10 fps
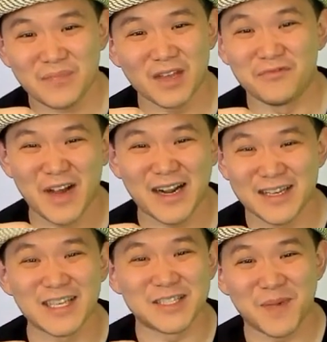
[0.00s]

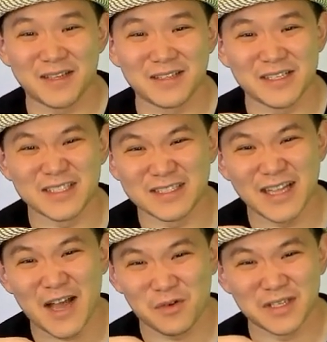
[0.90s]
Vodka tastes better than this. In
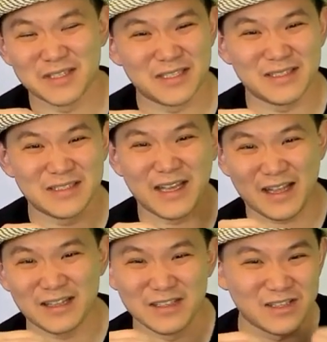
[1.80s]
that, it, it, like,
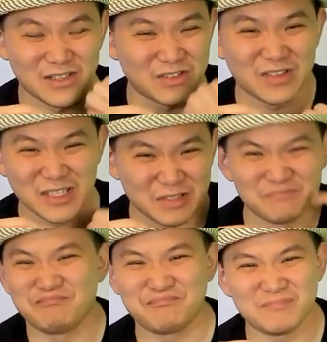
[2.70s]
you literally,
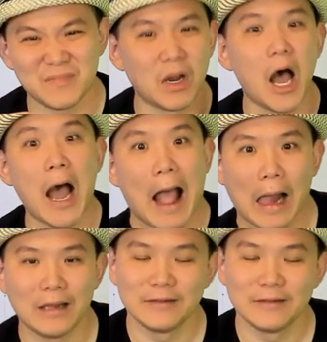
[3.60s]
ah,